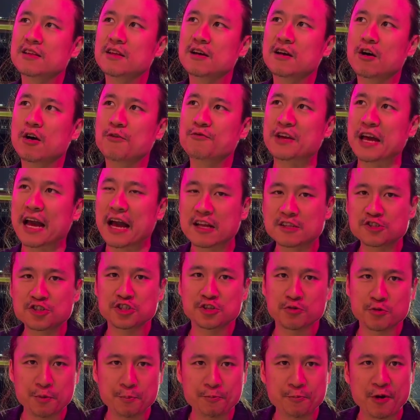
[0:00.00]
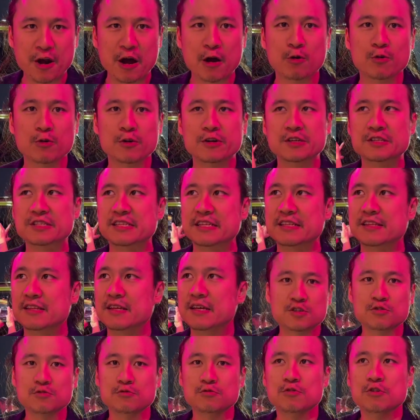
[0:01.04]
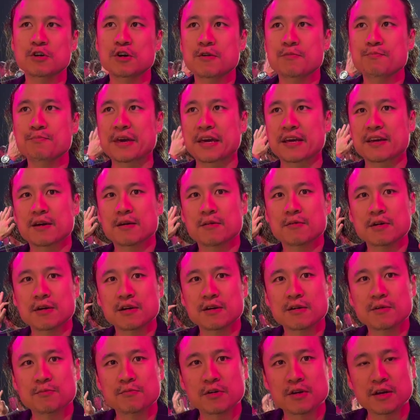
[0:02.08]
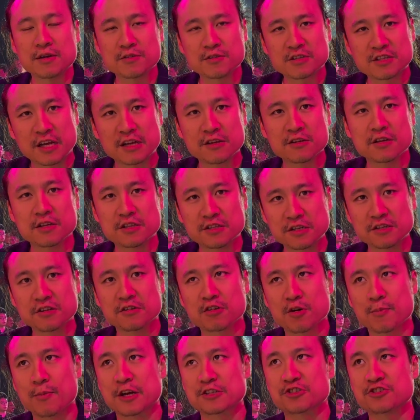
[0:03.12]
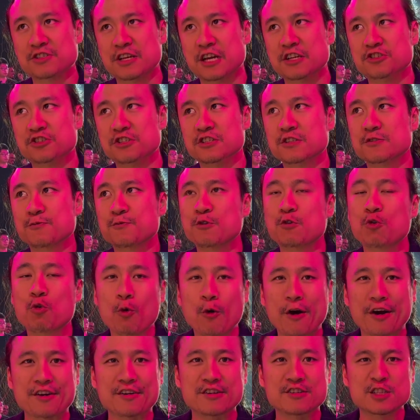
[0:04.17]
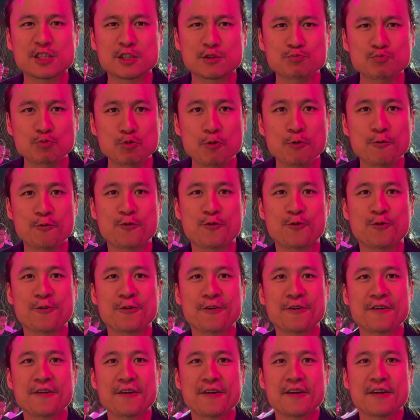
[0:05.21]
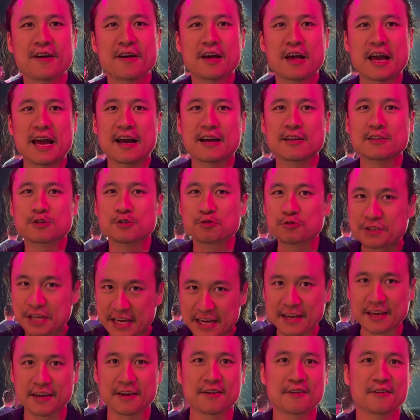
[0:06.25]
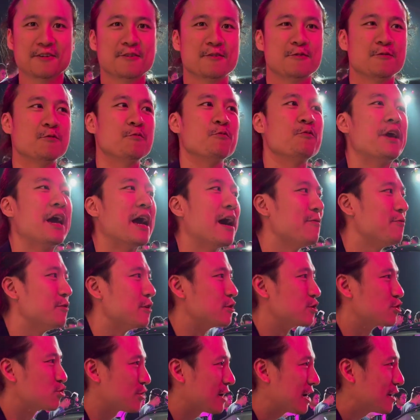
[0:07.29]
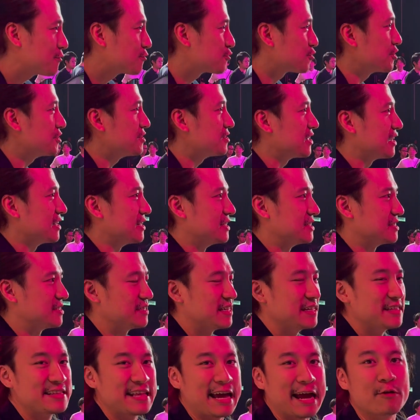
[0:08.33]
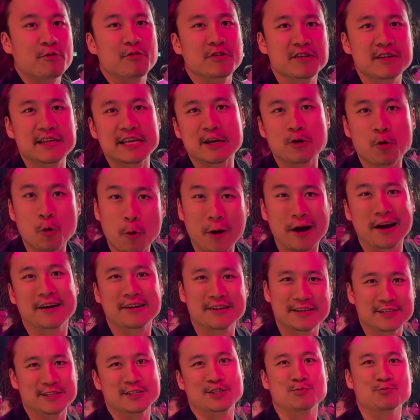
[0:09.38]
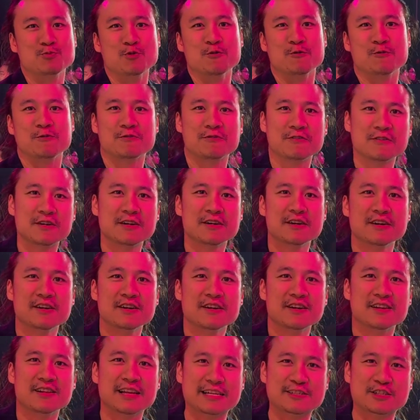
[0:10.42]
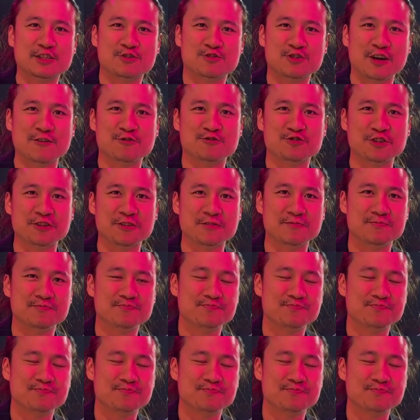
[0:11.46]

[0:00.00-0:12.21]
of the engineering prowess and to make internal combustion engines feel quiet, smooth. And today, we have a drivetrain that is inherently quiet and smooth. Electric drivetrain.